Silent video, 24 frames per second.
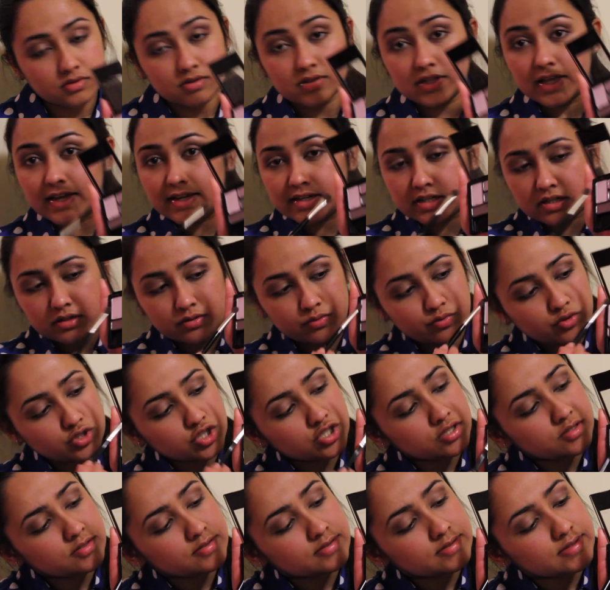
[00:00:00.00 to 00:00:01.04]
lid,
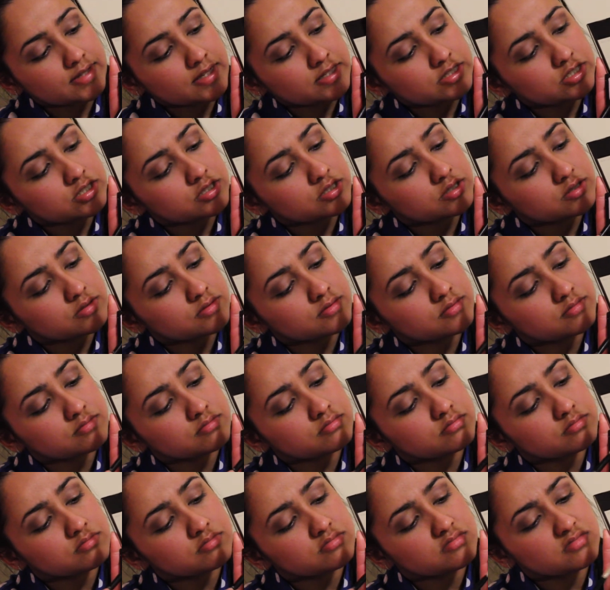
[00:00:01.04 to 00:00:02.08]
which is the
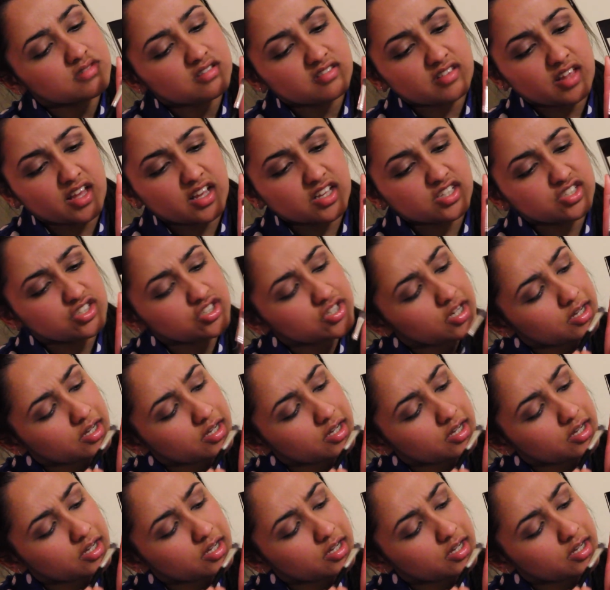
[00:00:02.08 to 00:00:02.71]
second